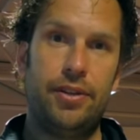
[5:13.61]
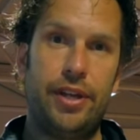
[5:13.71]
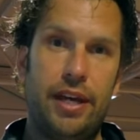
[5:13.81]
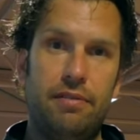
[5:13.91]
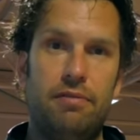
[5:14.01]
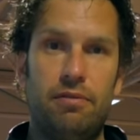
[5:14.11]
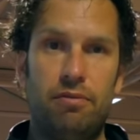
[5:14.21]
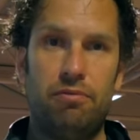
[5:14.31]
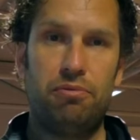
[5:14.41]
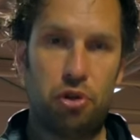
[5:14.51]
that
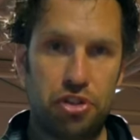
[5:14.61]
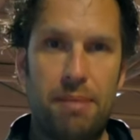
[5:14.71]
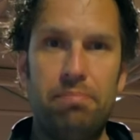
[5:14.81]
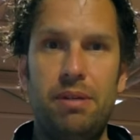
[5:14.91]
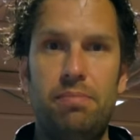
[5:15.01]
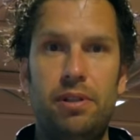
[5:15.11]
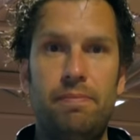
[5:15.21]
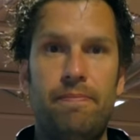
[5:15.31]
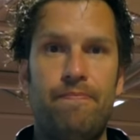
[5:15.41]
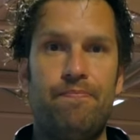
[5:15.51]
for some people,
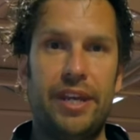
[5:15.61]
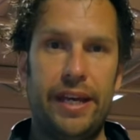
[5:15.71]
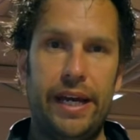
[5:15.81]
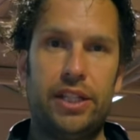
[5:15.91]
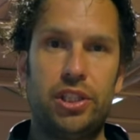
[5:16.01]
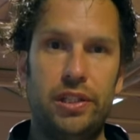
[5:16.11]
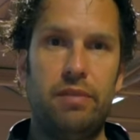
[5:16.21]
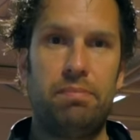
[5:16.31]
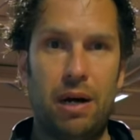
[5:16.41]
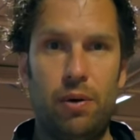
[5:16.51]
actually
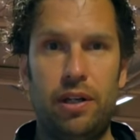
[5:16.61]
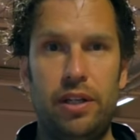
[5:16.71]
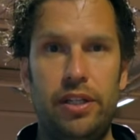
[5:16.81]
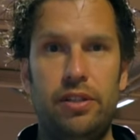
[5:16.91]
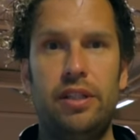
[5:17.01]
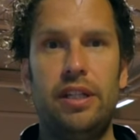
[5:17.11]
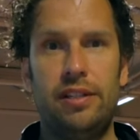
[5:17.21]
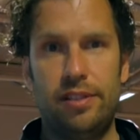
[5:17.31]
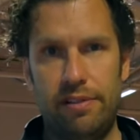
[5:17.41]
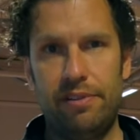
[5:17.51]
the power clean
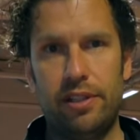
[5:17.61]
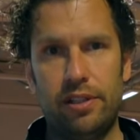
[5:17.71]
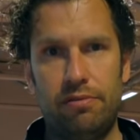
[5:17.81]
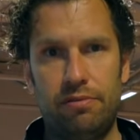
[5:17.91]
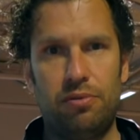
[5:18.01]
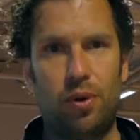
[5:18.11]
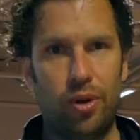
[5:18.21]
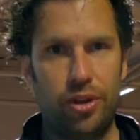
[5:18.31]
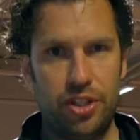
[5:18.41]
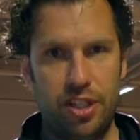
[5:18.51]
is difficult
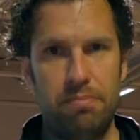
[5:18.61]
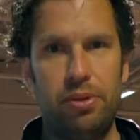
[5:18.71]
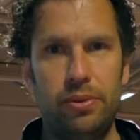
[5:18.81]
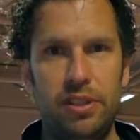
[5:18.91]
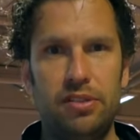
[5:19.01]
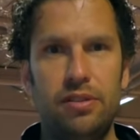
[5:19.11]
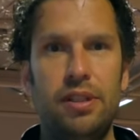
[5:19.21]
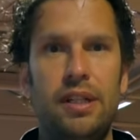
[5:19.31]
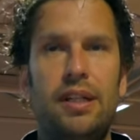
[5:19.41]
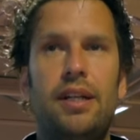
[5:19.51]
for the simple reason
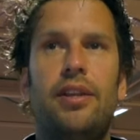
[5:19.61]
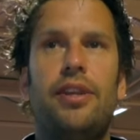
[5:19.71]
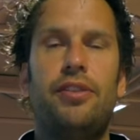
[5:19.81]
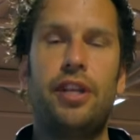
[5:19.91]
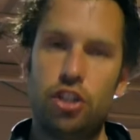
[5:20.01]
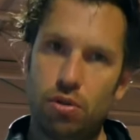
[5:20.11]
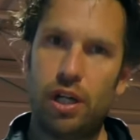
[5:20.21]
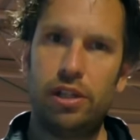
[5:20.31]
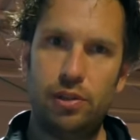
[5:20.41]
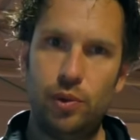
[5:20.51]
that they
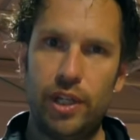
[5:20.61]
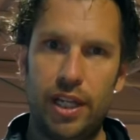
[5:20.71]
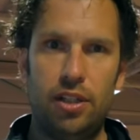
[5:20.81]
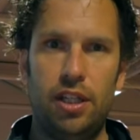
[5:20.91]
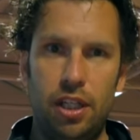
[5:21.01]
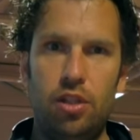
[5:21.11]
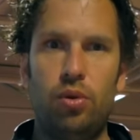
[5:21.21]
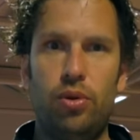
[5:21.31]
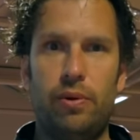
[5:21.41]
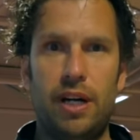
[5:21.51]
struggle to get
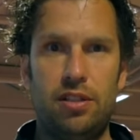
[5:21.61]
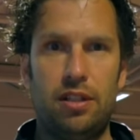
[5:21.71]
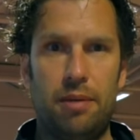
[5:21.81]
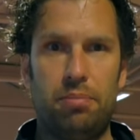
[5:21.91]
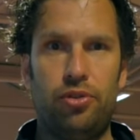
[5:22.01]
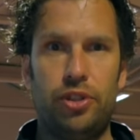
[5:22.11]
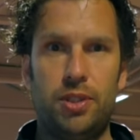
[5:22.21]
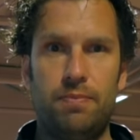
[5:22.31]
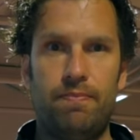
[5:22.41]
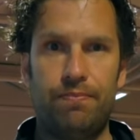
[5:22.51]
into the right start
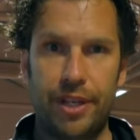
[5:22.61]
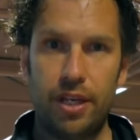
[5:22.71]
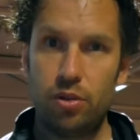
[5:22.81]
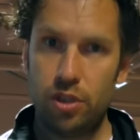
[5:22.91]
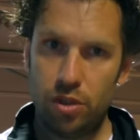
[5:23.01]
position. Yeah, you